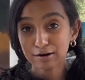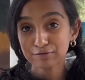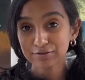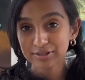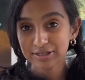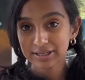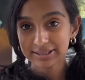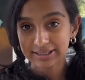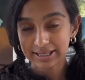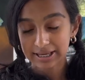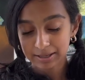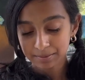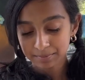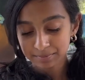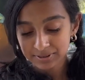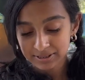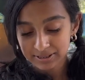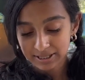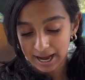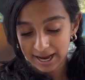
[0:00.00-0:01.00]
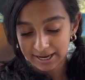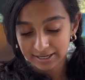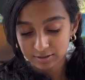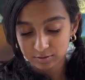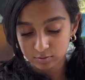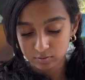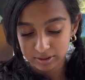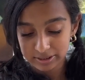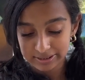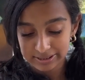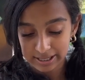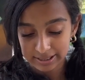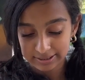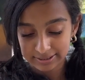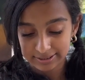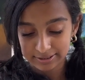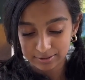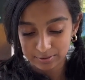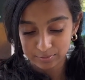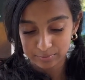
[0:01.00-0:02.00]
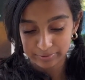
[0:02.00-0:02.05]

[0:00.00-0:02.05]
for the themes. I don't exactly know